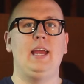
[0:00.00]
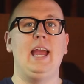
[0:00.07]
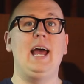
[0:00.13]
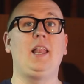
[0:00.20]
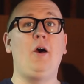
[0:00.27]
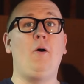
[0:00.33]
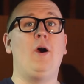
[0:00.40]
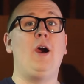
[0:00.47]

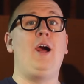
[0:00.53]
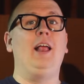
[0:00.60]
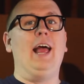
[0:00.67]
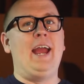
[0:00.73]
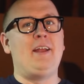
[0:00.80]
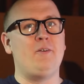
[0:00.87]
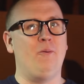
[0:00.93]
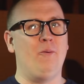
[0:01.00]
Hello, all,
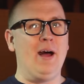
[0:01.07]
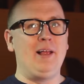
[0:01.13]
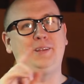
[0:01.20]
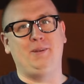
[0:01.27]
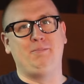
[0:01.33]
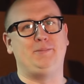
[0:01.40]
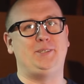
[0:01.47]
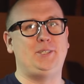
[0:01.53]
and
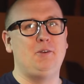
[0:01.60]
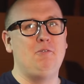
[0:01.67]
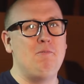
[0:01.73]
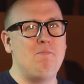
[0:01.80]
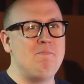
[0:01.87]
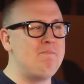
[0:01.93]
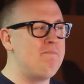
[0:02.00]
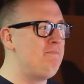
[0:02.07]
welcome to
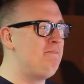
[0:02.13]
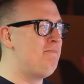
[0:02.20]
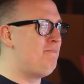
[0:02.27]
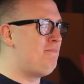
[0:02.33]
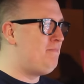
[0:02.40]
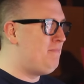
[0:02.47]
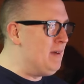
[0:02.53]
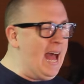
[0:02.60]

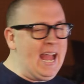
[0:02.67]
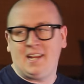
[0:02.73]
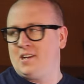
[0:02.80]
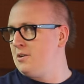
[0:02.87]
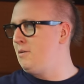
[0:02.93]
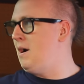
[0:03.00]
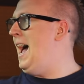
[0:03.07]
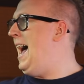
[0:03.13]
my
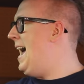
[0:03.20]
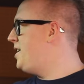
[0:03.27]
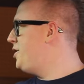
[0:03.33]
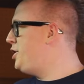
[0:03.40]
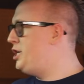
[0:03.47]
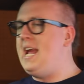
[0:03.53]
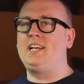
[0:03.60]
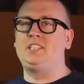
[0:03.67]

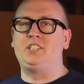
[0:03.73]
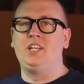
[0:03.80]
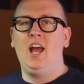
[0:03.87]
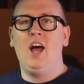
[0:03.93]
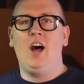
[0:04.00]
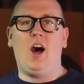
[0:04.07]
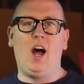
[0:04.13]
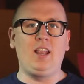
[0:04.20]
garage. Yes,
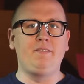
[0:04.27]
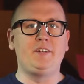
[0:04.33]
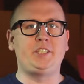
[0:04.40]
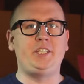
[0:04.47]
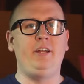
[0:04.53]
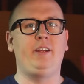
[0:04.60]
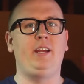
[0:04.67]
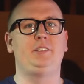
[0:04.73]
all of us
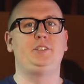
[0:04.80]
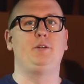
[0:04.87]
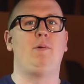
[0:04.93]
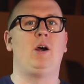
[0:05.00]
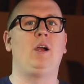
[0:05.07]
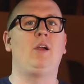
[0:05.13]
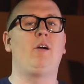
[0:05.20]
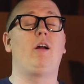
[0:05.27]
here at
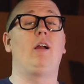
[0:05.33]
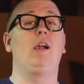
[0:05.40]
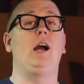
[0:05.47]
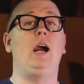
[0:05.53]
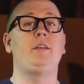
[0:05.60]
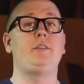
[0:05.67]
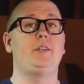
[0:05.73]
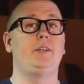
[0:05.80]
Tomorrow are
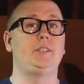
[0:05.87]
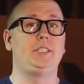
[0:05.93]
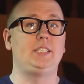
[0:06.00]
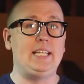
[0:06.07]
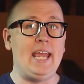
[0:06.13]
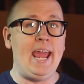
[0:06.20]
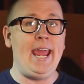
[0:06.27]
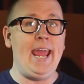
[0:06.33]
under
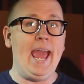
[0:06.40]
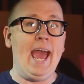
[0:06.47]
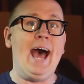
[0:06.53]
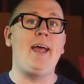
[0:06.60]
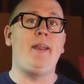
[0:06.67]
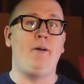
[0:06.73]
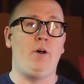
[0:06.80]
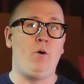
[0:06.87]
stay
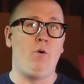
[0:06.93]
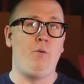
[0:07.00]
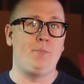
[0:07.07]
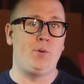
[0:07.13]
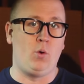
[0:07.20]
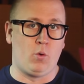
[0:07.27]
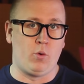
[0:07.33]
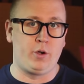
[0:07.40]
at
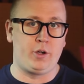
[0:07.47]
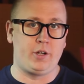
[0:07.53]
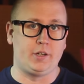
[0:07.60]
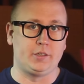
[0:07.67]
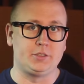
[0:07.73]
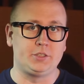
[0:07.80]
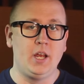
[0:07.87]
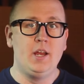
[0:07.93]
home
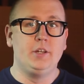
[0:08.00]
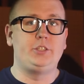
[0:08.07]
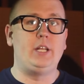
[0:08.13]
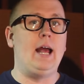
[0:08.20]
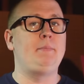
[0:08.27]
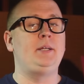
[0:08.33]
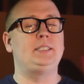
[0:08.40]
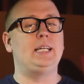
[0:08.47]
orders. So
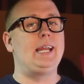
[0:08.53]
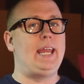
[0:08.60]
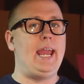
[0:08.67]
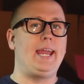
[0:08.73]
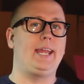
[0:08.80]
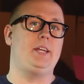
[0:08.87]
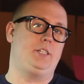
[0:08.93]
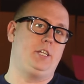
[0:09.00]
that means I
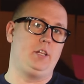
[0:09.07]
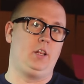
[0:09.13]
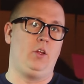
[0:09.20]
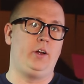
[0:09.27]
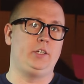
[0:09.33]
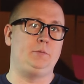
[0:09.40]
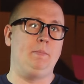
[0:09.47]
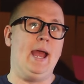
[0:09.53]
can't get to the
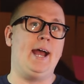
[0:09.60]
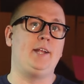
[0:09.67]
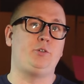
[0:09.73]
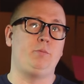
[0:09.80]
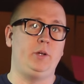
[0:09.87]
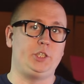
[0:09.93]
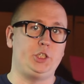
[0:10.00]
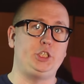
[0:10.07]
launch
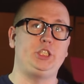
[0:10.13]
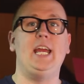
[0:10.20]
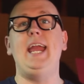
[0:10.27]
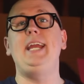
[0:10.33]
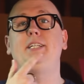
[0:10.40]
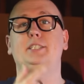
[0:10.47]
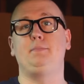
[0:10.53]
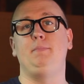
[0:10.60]
pad, which
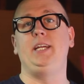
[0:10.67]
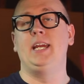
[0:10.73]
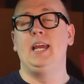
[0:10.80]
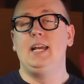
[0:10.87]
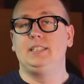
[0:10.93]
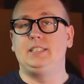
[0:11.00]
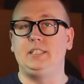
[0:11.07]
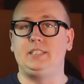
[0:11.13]
takes me
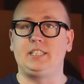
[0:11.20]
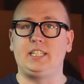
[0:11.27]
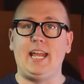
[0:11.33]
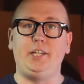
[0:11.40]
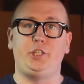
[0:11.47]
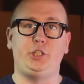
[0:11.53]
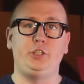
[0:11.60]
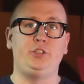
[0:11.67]
to
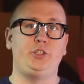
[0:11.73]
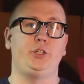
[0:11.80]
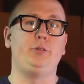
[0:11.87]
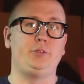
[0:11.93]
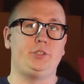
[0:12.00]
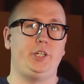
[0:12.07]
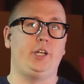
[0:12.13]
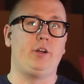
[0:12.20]
station
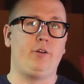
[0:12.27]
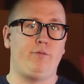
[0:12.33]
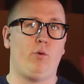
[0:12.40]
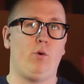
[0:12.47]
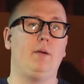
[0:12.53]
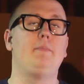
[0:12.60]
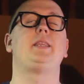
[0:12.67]
204.